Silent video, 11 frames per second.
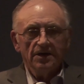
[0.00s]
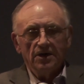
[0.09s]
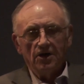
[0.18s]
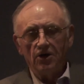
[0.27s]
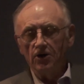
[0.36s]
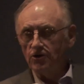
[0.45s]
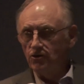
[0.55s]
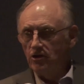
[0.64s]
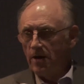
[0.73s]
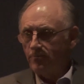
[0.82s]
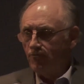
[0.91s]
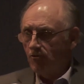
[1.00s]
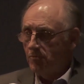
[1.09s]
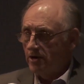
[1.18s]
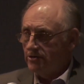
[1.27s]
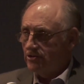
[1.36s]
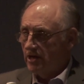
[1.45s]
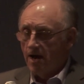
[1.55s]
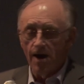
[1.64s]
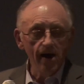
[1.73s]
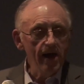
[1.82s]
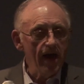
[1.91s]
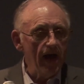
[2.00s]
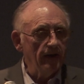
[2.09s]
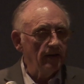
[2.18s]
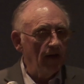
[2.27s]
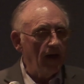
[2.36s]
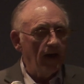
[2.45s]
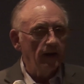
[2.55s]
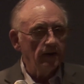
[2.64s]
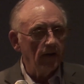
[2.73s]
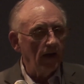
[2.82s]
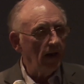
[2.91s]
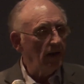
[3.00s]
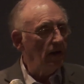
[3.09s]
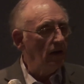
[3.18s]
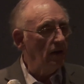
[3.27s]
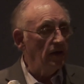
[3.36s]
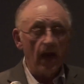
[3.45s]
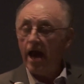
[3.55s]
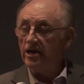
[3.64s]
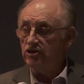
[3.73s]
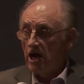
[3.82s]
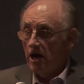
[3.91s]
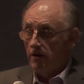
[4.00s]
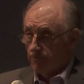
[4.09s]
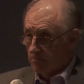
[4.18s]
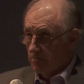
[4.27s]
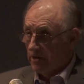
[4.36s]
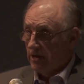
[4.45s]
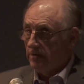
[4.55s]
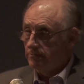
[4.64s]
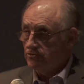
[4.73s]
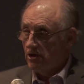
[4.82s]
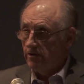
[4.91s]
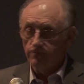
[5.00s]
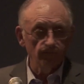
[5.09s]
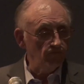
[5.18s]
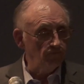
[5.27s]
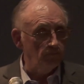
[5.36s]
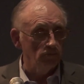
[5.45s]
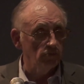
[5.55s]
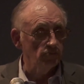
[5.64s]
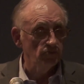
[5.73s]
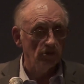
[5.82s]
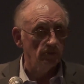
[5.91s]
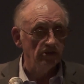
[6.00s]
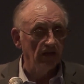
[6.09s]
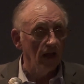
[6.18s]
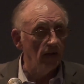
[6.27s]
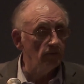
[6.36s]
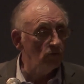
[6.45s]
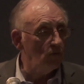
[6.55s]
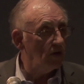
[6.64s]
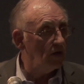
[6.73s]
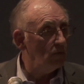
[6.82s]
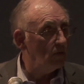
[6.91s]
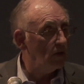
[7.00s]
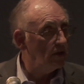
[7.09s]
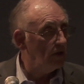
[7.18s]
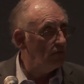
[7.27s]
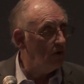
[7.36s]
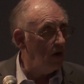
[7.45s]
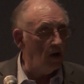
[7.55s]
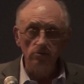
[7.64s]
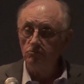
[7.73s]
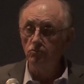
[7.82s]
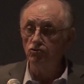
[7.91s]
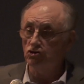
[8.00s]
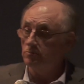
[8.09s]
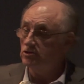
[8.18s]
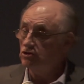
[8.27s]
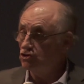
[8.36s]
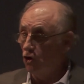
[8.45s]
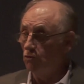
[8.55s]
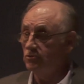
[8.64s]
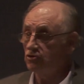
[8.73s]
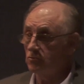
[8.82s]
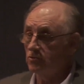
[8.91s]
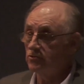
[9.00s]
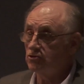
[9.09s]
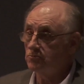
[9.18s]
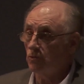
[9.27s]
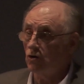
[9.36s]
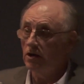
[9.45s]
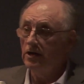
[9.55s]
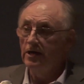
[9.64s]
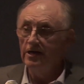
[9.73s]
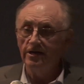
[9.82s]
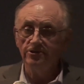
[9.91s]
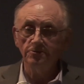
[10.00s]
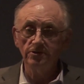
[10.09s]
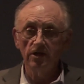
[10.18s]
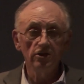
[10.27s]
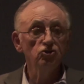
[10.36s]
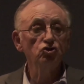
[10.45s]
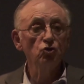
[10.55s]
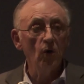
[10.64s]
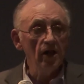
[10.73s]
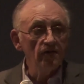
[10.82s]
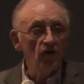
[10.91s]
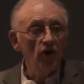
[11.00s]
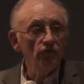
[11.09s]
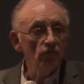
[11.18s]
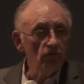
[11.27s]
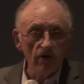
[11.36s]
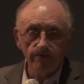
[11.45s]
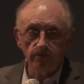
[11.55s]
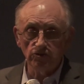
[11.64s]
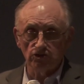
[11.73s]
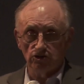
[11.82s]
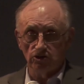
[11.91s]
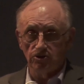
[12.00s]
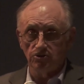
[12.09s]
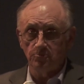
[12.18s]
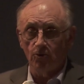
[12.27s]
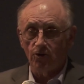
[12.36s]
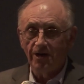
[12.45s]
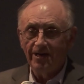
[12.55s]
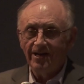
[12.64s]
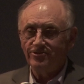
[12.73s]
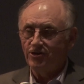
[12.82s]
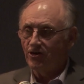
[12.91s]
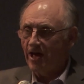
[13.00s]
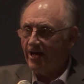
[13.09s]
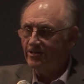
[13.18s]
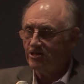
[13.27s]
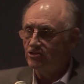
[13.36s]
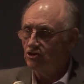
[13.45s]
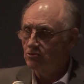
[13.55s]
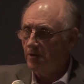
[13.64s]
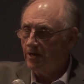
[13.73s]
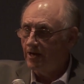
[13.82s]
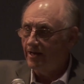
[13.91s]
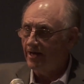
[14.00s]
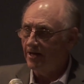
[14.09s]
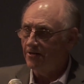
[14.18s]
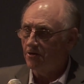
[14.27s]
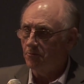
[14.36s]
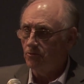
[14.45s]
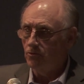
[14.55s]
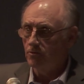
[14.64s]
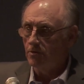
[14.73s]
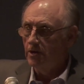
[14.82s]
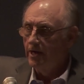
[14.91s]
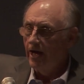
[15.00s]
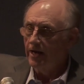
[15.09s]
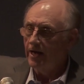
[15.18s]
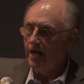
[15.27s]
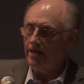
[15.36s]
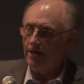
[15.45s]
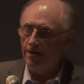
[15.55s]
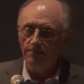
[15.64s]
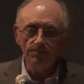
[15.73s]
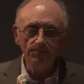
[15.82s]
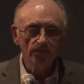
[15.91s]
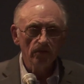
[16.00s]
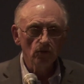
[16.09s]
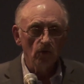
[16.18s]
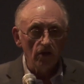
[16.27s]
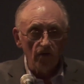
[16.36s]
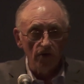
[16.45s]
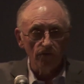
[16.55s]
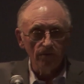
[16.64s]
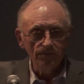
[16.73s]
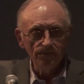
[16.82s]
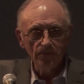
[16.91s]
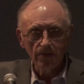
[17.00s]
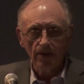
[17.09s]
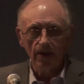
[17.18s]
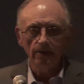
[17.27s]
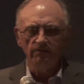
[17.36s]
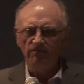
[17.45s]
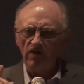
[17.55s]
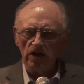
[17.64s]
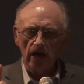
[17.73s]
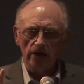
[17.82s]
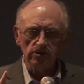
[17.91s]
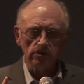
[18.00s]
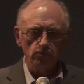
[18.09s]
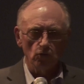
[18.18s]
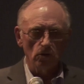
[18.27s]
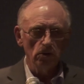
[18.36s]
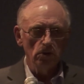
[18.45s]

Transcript: condemned from heights on high, and he actually offered money himself. But would somebody tell me what I did wrong? Would somebody show me somewhere in this book? Or something like that. There's 1,200 references in this book that you can access just by clicking on the computer and getting it. 1,200. Okay? Fantastic book.